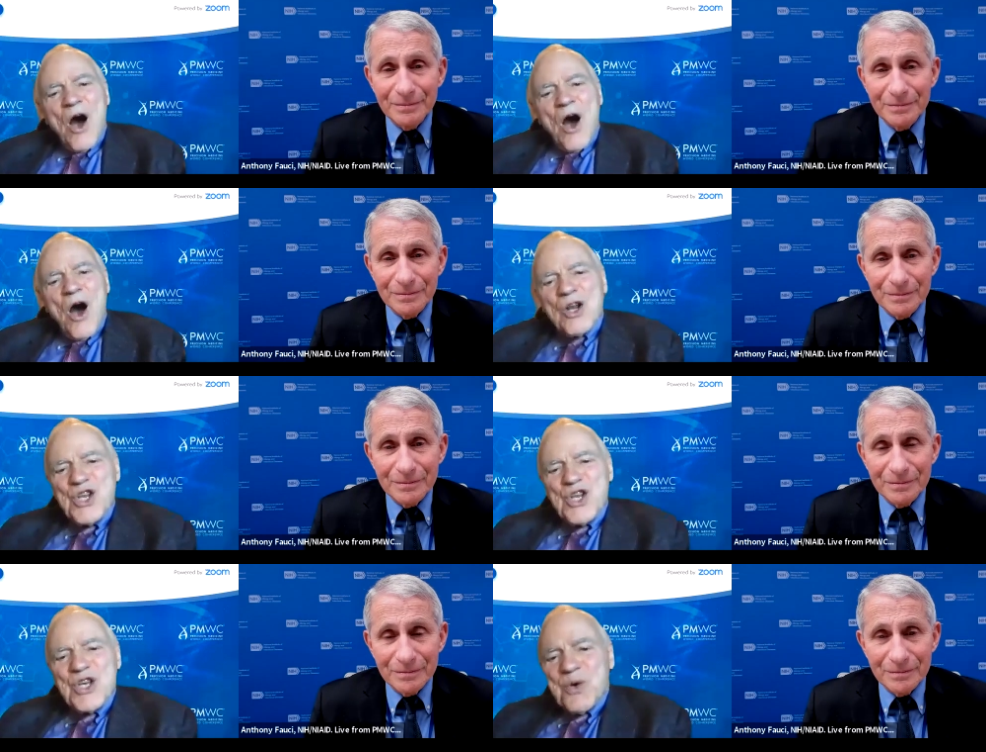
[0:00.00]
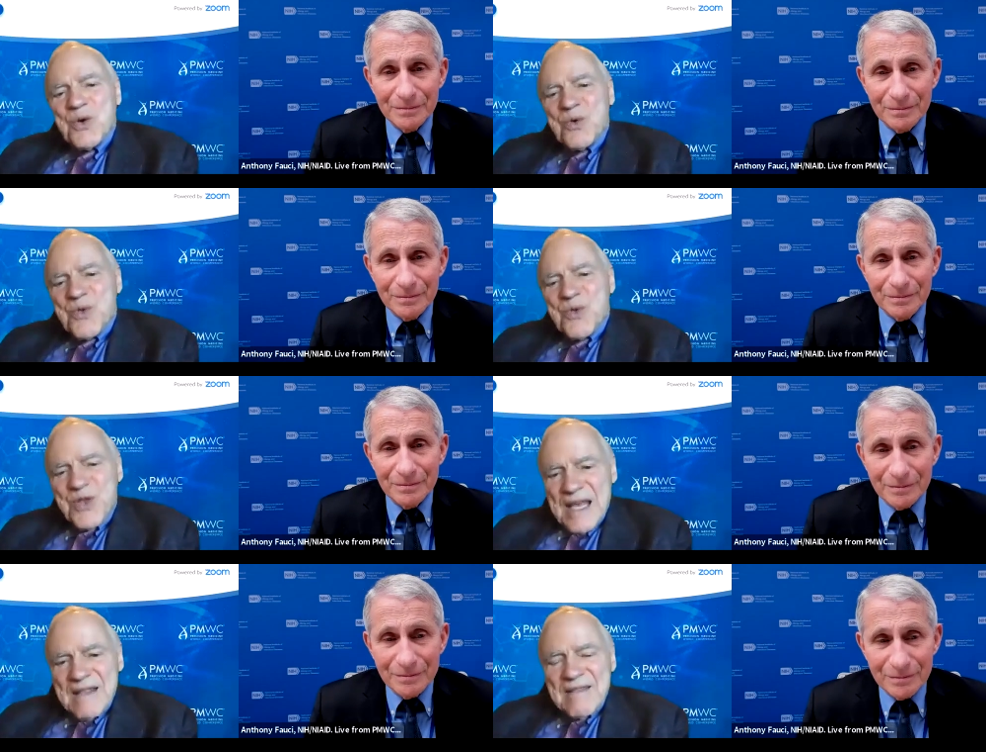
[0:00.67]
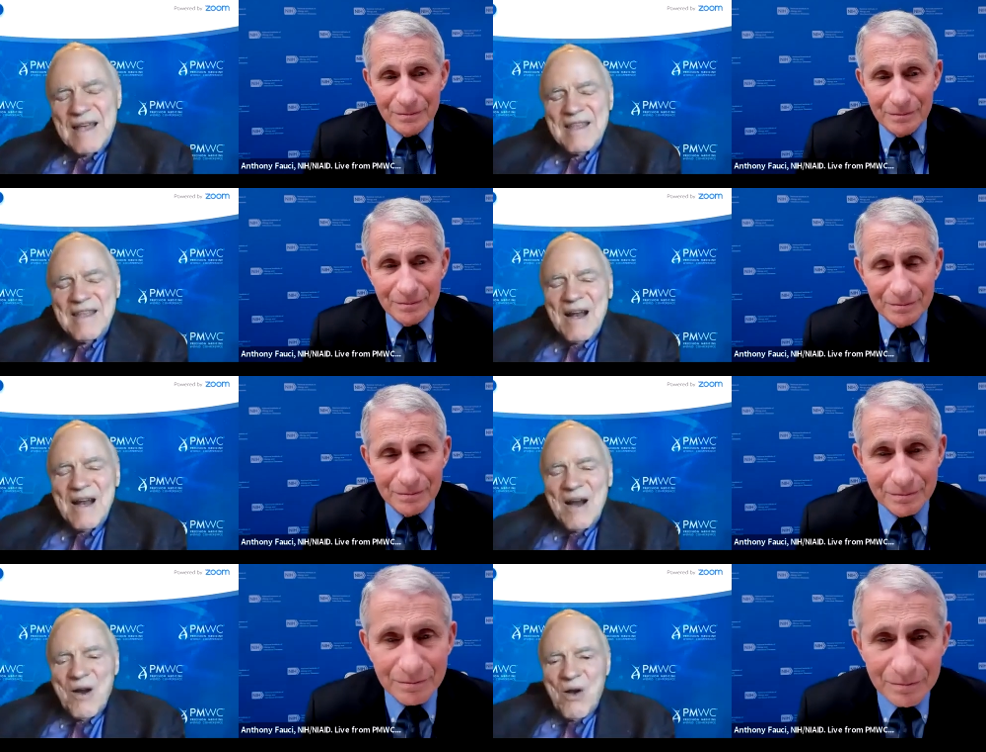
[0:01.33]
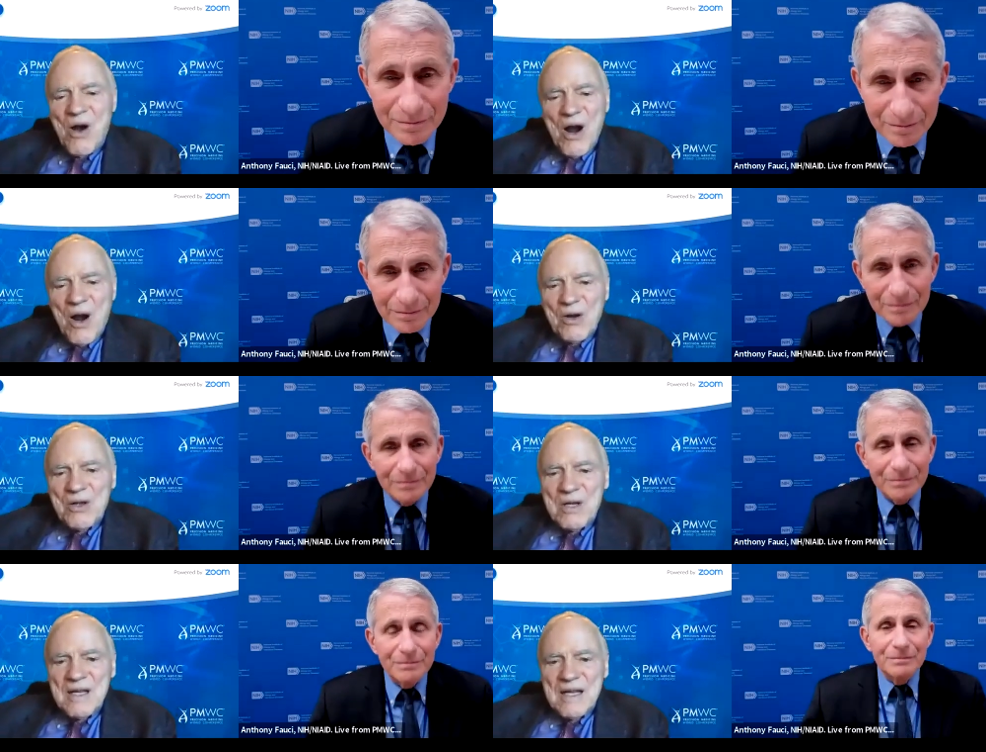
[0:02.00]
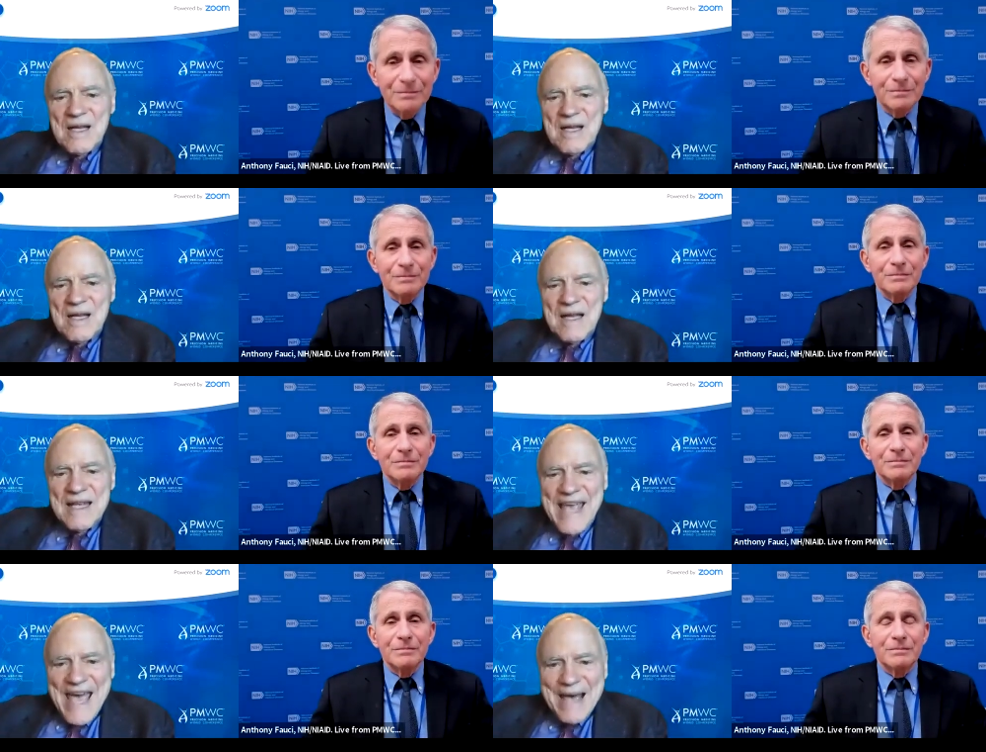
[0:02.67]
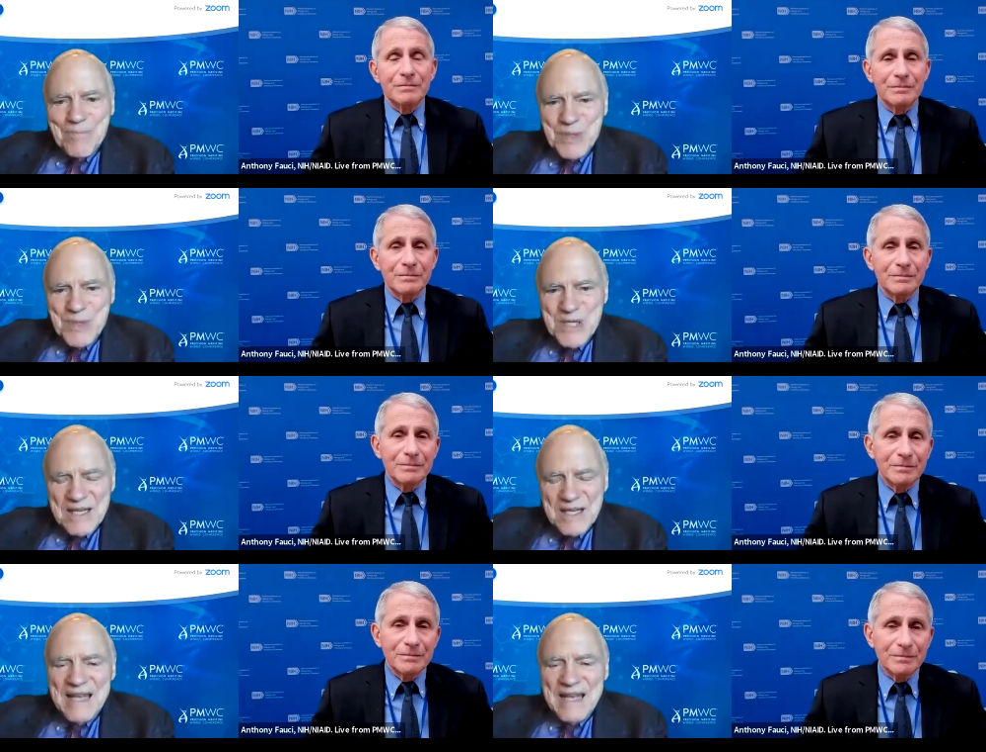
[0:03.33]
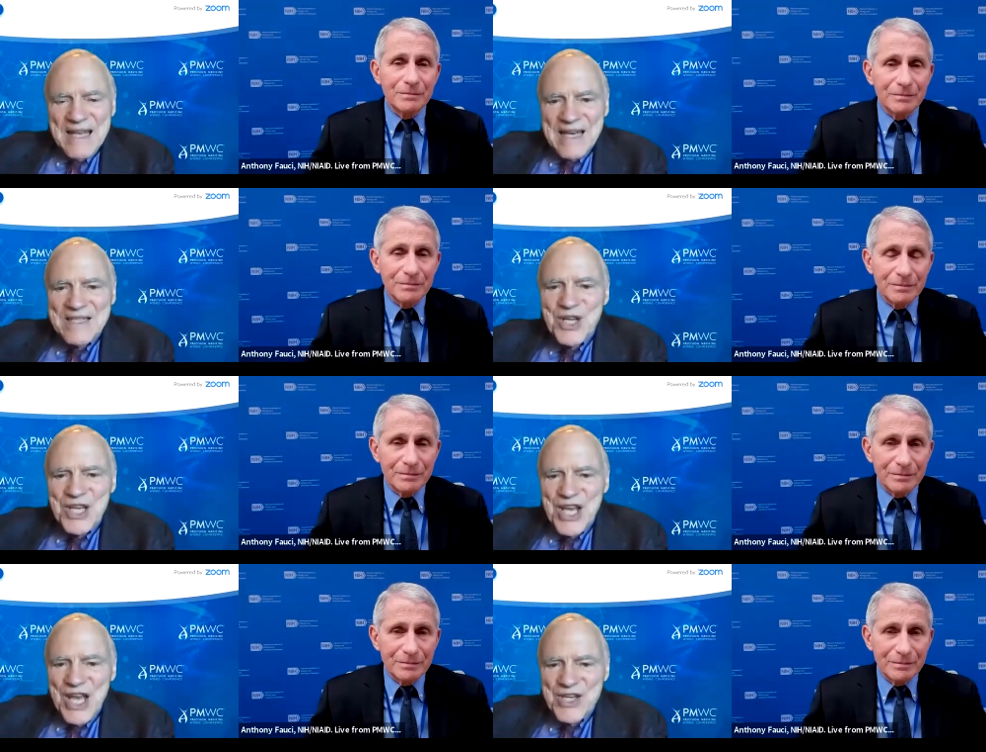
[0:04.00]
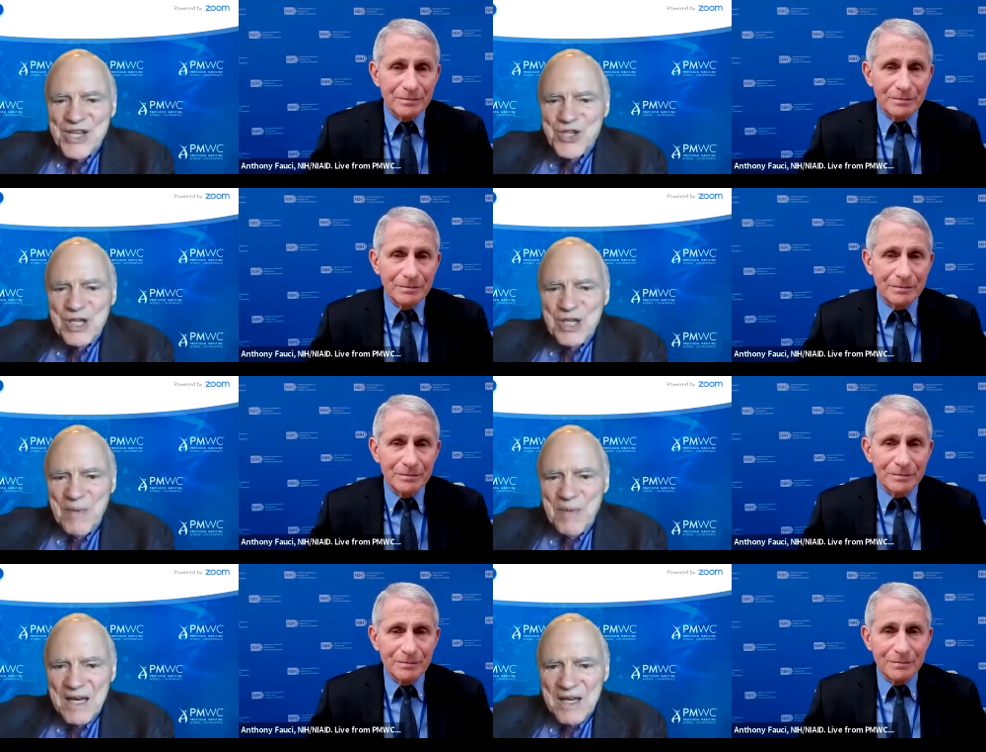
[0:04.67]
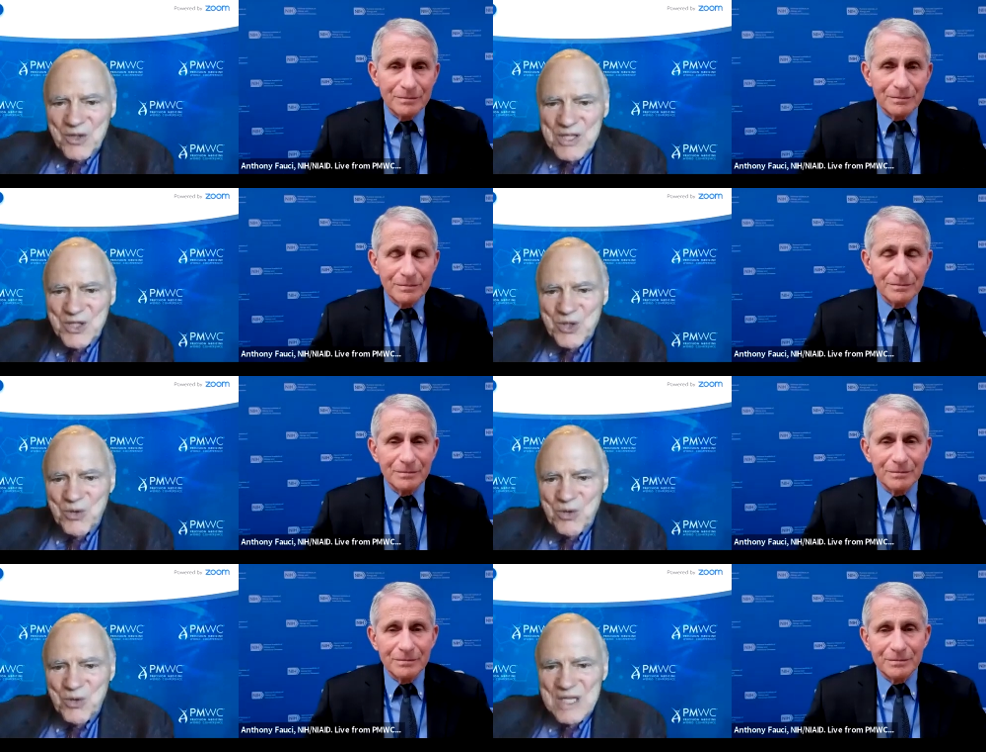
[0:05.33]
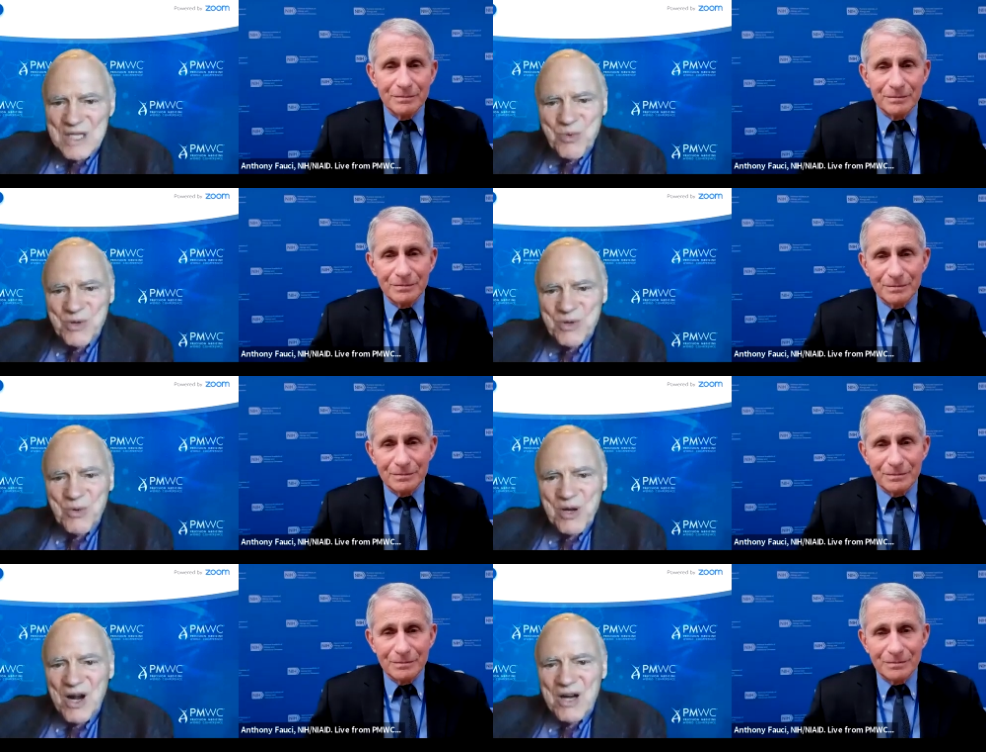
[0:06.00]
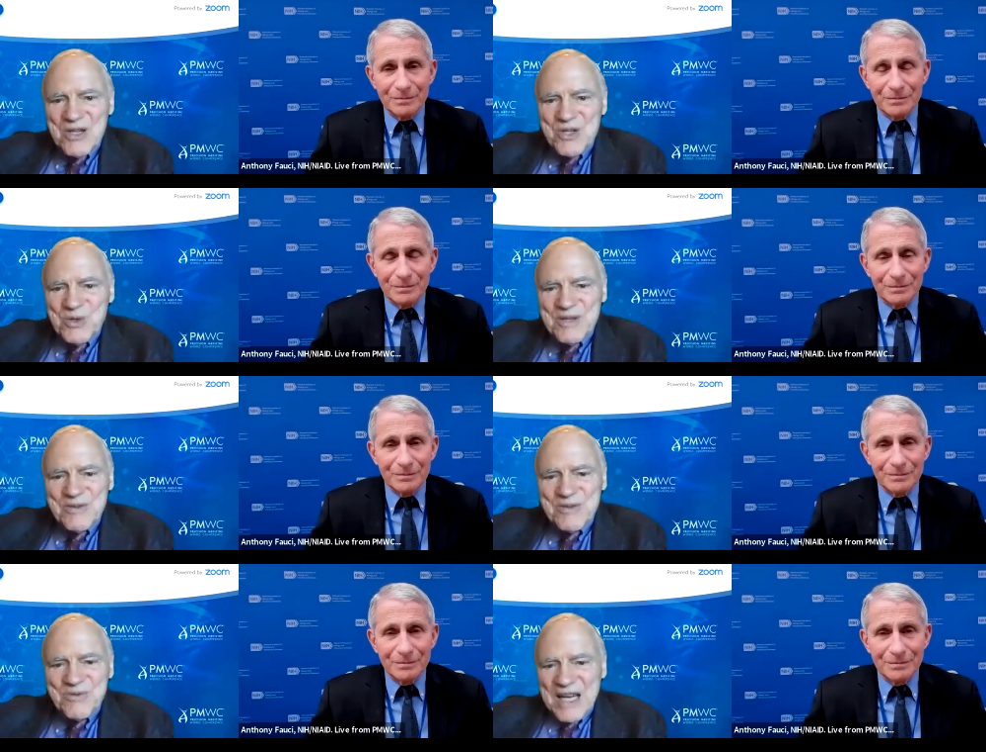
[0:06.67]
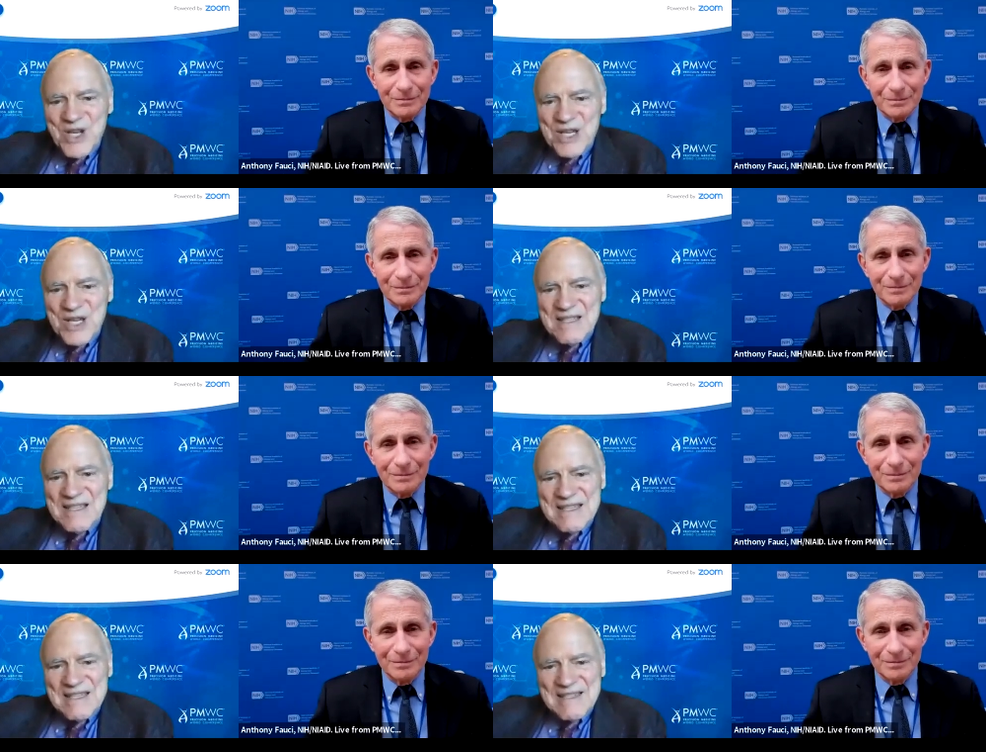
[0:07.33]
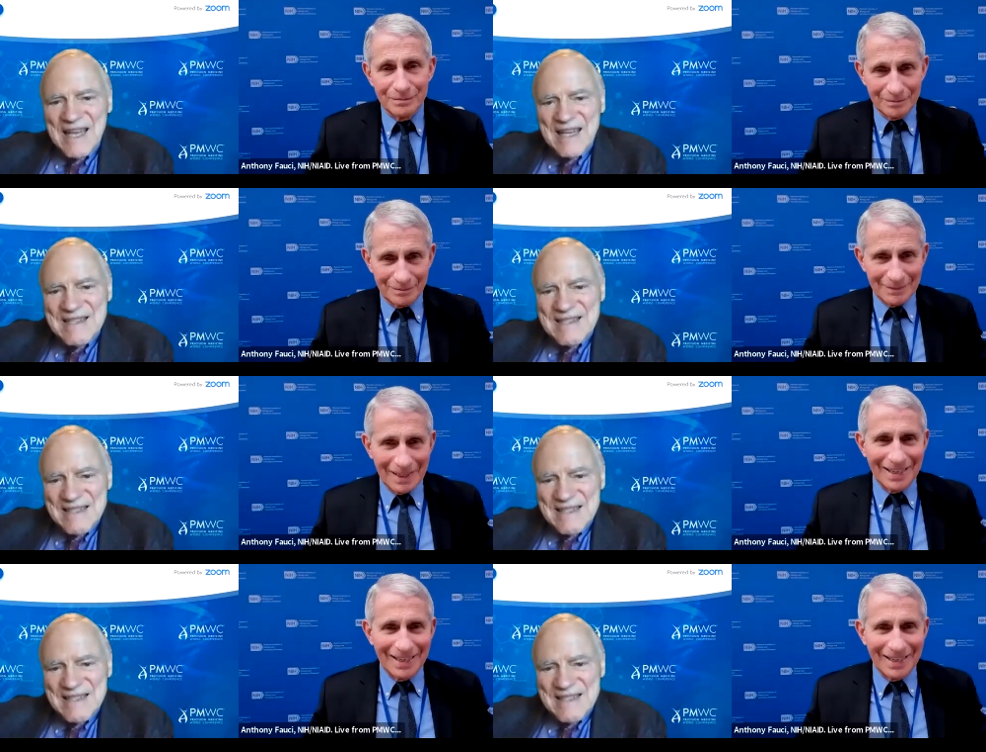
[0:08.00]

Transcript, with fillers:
Speaker 1: Do you think that there are gaps in the education of medical students with regard to infectious disease?